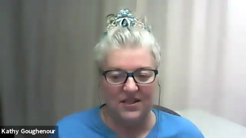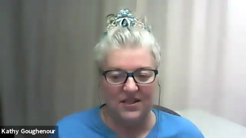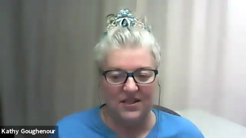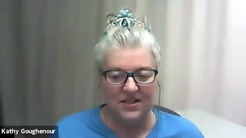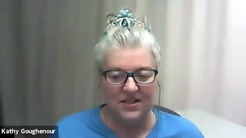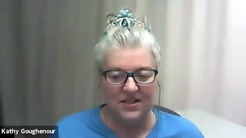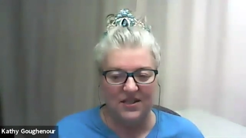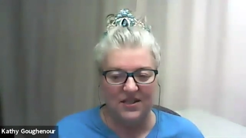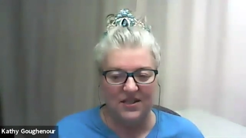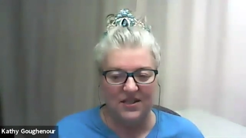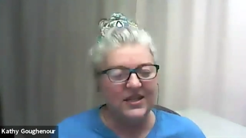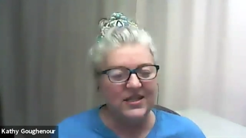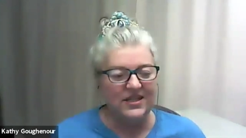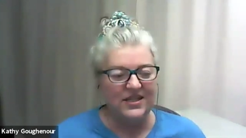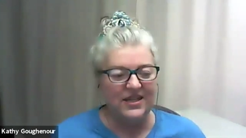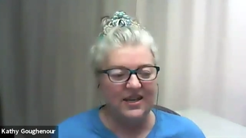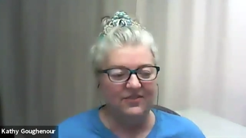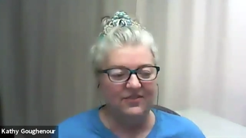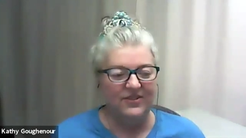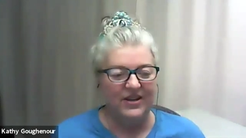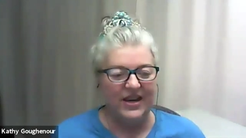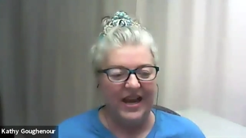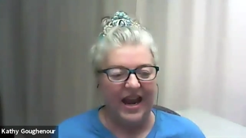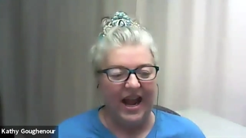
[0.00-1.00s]
tell us,
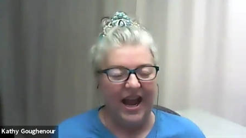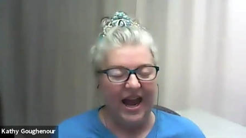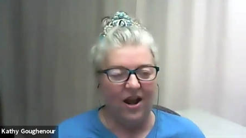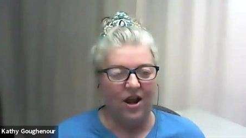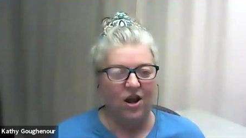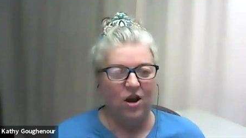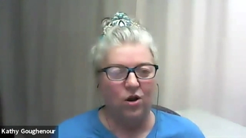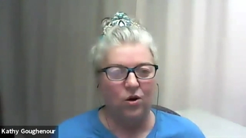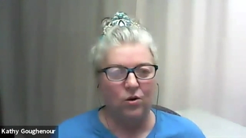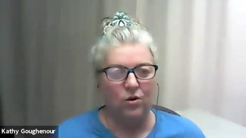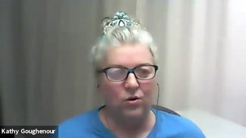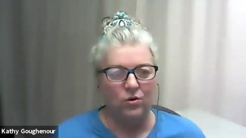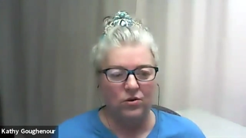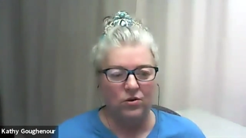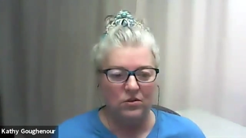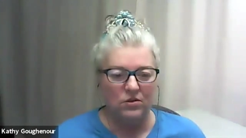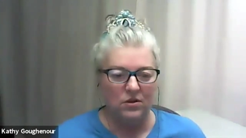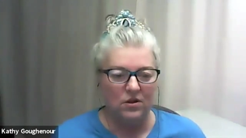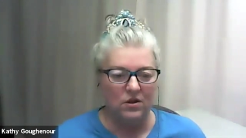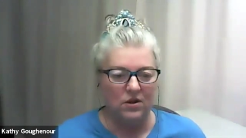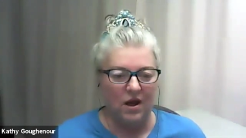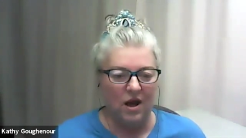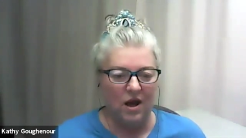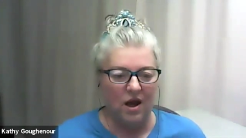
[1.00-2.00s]
David, how
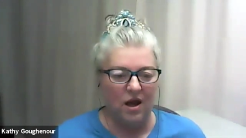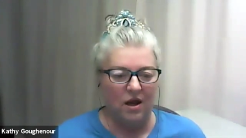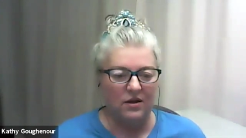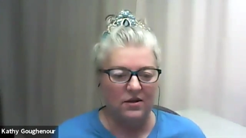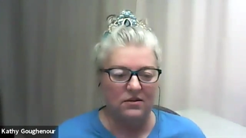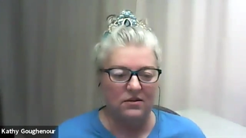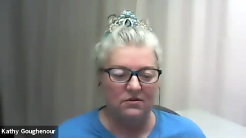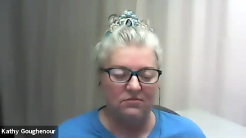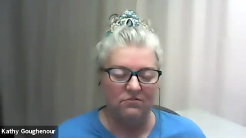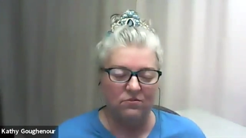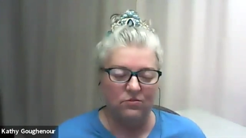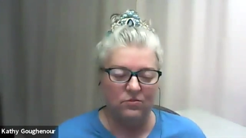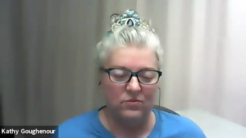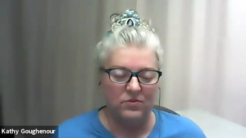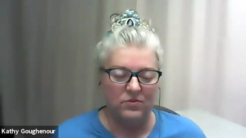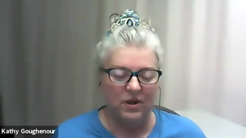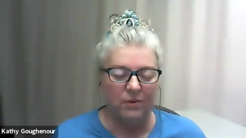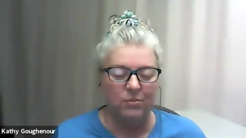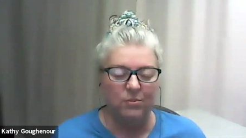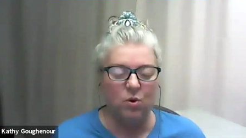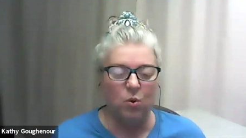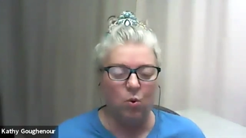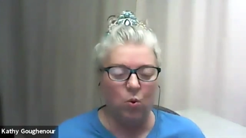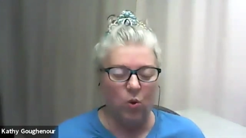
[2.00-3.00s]
uh,
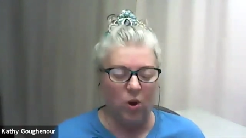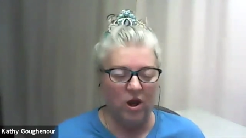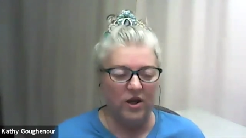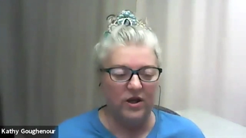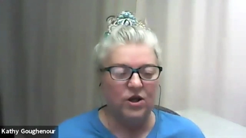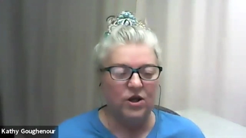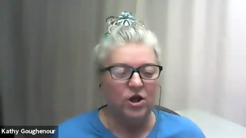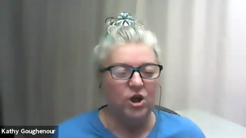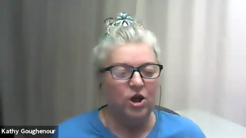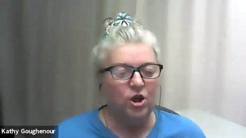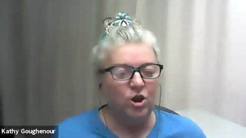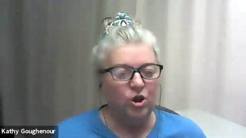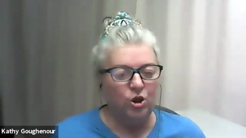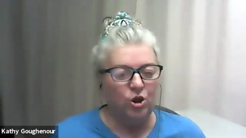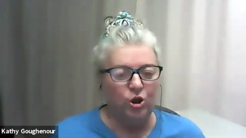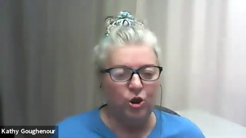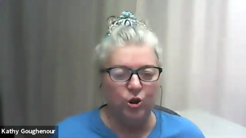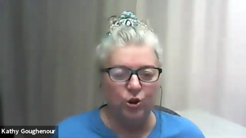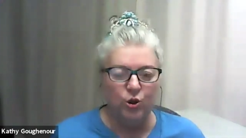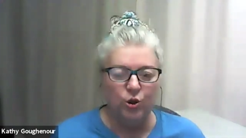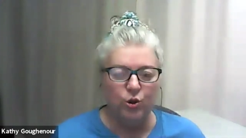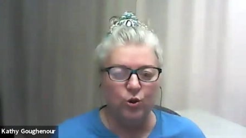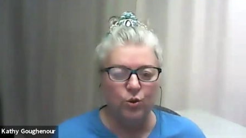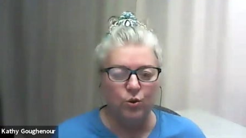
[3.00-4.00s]
number one,
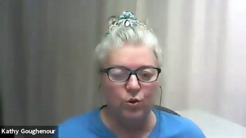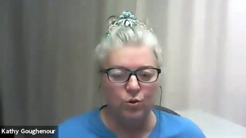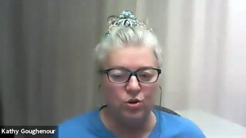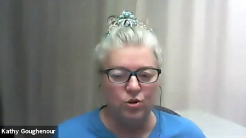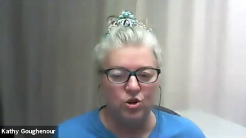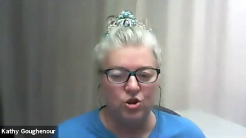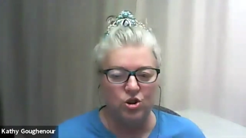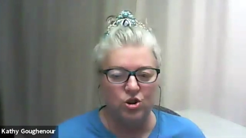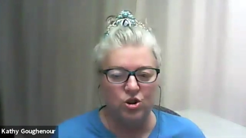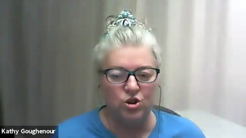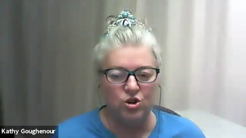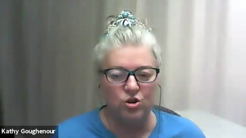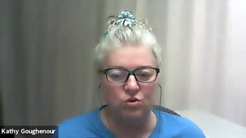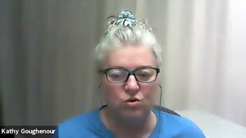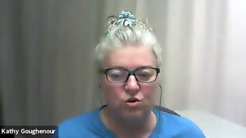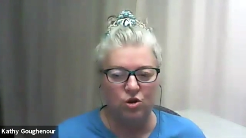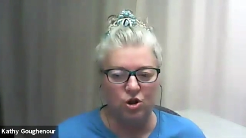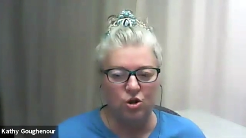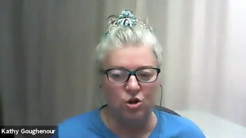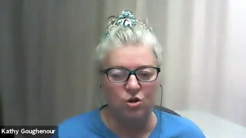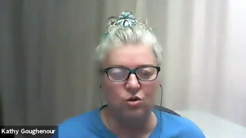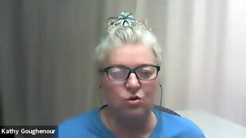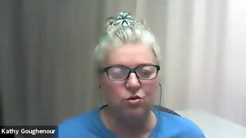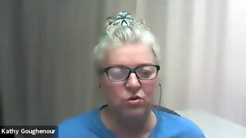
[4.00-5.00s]
who do
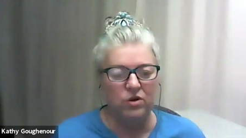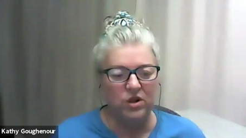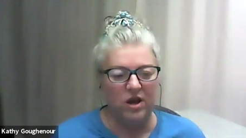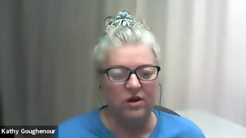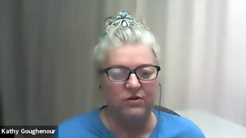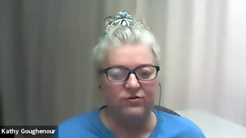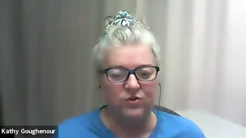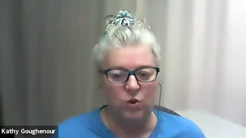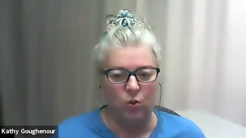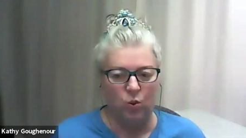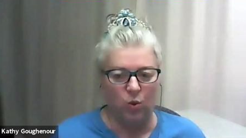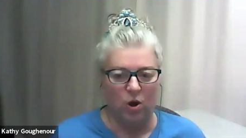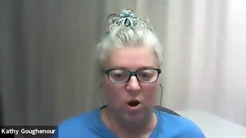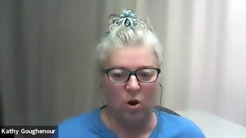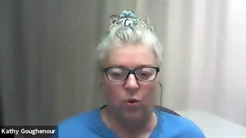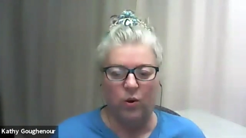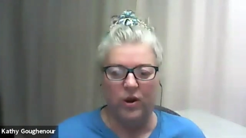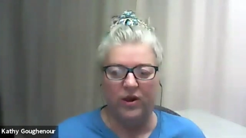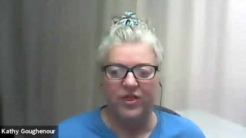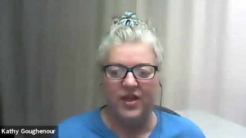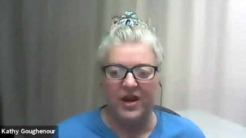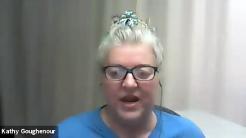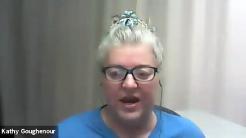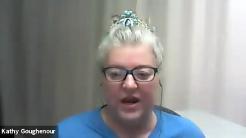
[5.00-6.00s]
you love to work
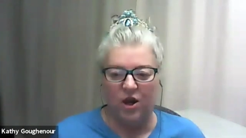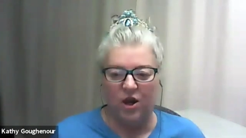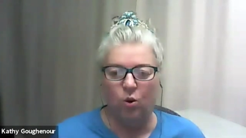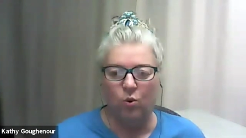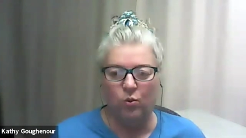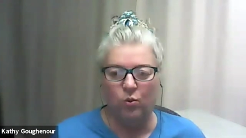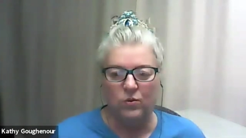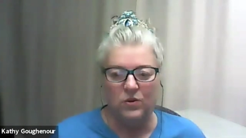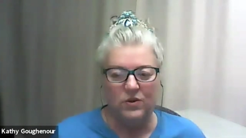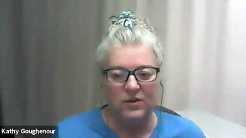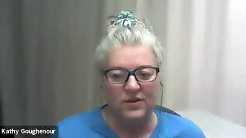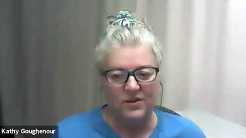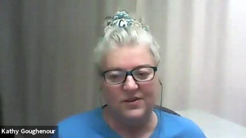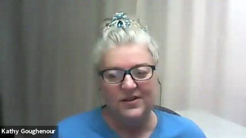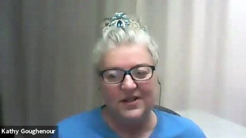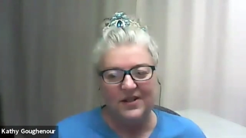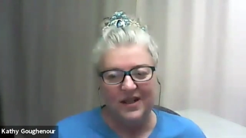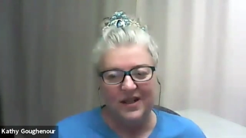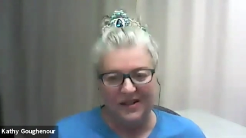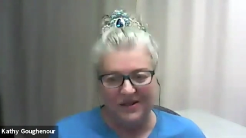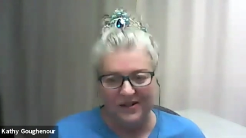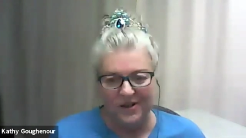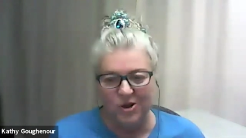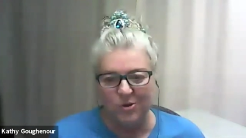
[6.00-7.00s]
with? And I know
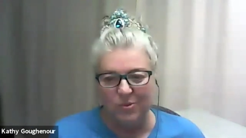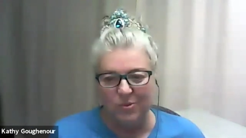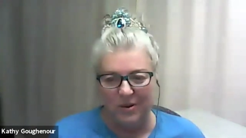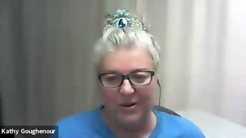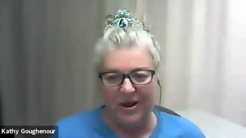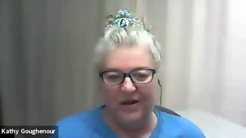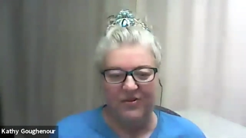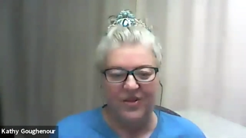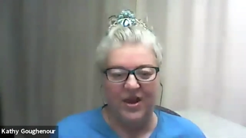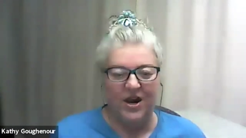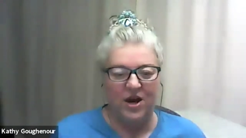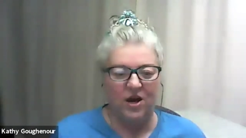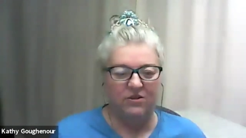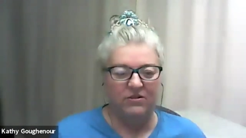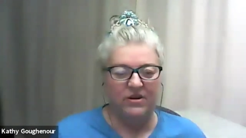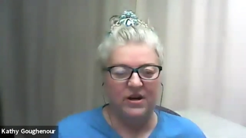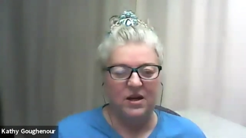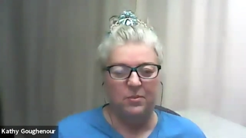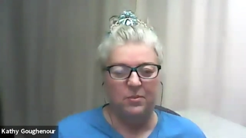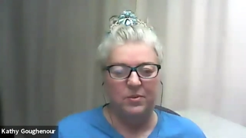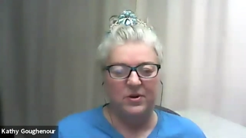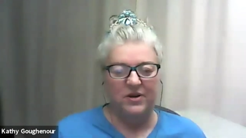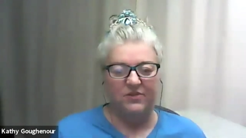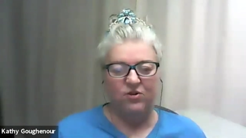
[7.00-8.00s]
a little bit about that
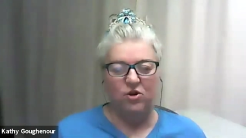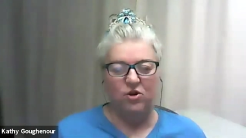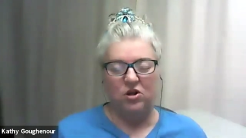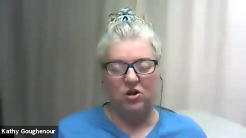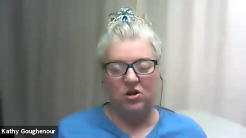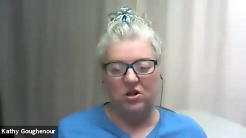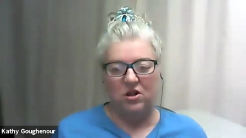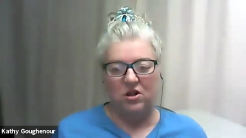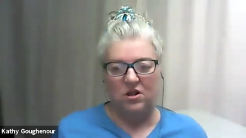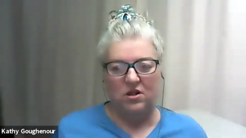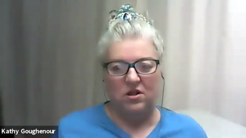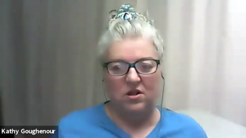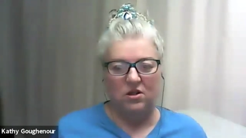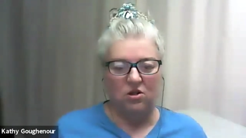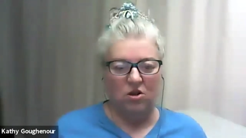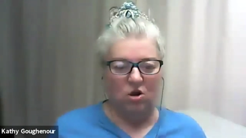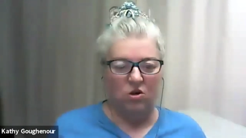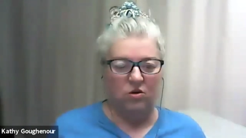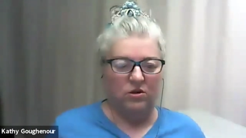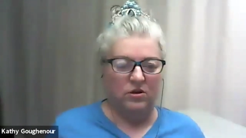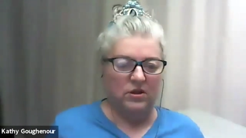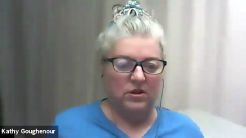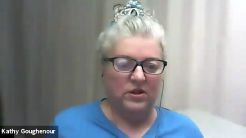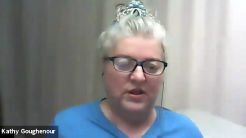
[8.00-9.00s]
already, but if you can
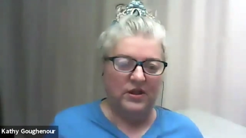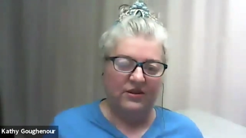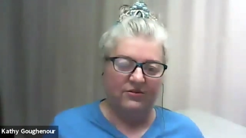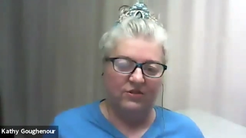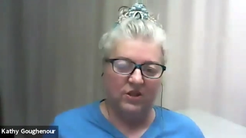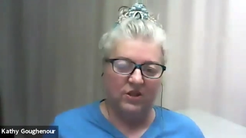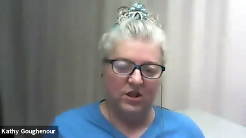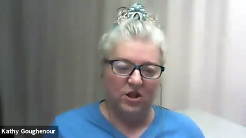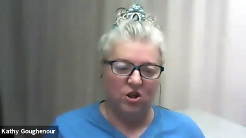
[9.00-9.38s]
go even a